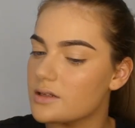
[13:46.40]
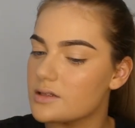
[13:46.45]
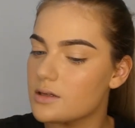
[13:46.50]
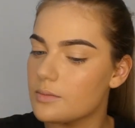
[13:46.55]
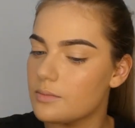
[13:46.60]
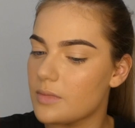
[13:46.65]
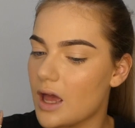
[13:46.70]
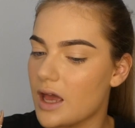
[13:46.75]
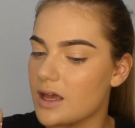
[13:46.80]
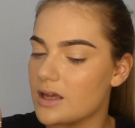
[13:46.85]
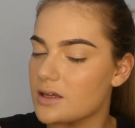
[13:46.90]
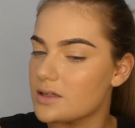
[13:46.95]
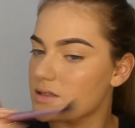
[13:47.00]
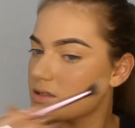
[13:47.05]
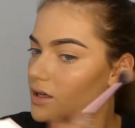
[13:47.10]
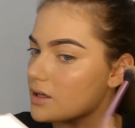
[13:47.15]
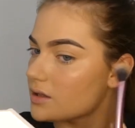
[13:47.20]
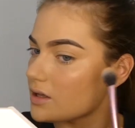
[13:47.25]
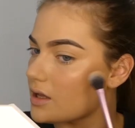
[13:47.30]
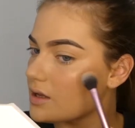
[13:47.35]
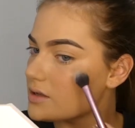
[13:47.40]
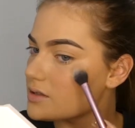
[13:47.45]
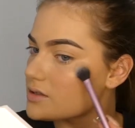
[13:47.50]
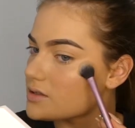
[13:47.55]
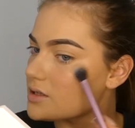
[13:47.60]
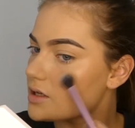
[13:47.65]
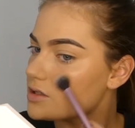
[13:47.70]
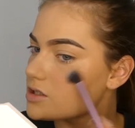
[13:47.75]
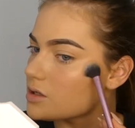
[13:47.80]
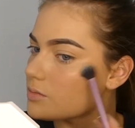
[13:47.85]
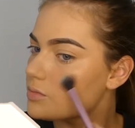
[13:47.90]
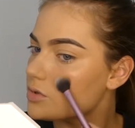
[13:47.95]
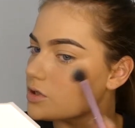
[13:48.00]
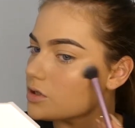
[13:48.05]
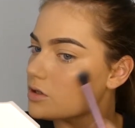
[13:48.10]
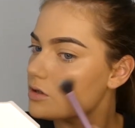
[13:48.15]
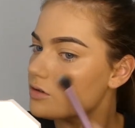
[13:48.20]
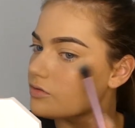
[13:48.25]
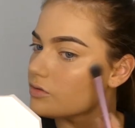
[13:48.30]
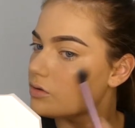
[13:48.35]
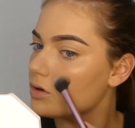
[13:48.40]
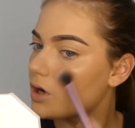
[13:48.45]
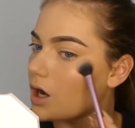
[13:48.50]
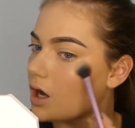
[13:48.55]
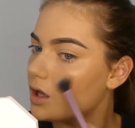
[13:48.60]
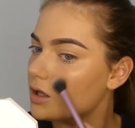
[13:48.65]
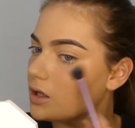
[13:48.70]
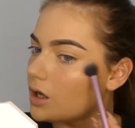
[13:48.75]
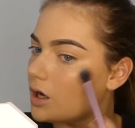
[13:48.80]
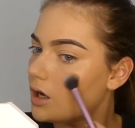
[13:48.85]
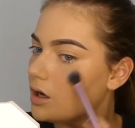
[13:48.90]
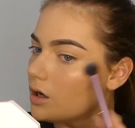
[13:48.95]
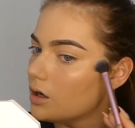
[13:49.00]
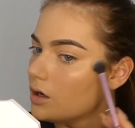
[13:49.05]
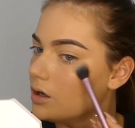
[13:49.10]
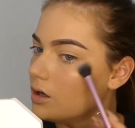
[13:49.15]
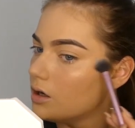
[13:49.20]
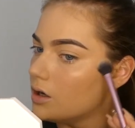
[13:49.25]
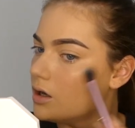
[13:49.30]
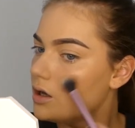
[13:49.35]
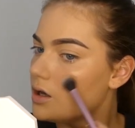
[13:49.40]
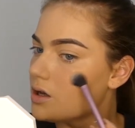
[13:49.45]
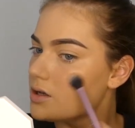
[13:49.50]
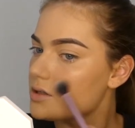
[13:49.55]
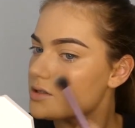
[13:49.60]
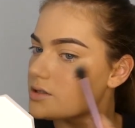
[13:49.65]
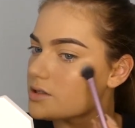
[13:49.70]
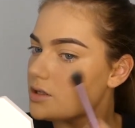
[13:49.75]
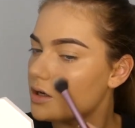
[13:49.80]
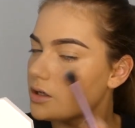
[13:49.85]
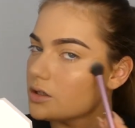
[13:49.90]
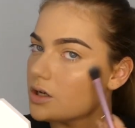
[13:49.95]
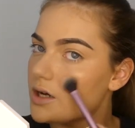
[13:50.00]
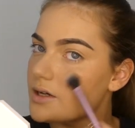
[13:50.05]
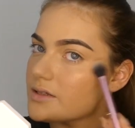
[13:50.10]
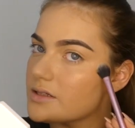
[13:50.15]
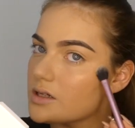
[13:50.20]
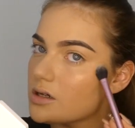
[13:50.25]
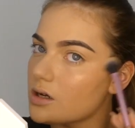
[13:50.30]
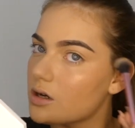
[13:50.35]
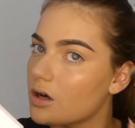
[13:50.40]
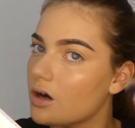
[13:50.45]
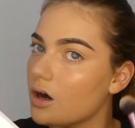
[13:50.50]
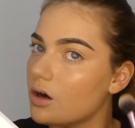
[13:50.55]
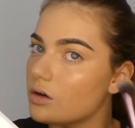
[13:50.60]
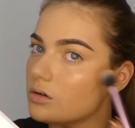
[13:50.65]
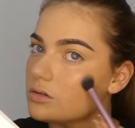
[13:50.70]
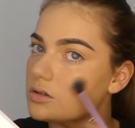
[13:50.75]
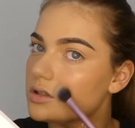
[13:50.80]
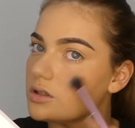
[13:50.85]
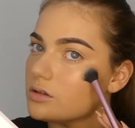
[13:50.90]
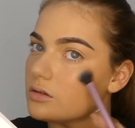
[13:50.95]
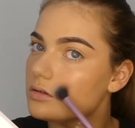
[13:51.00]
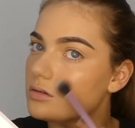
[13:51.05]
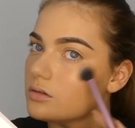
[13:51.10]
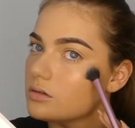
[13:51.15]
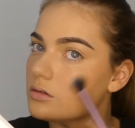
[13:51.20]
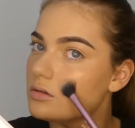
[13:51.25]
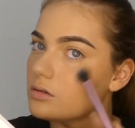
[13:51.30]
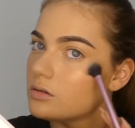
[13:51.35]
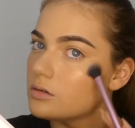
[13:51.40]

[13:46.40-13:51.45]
amazing. That is such a beautiful colour. So nice and golden.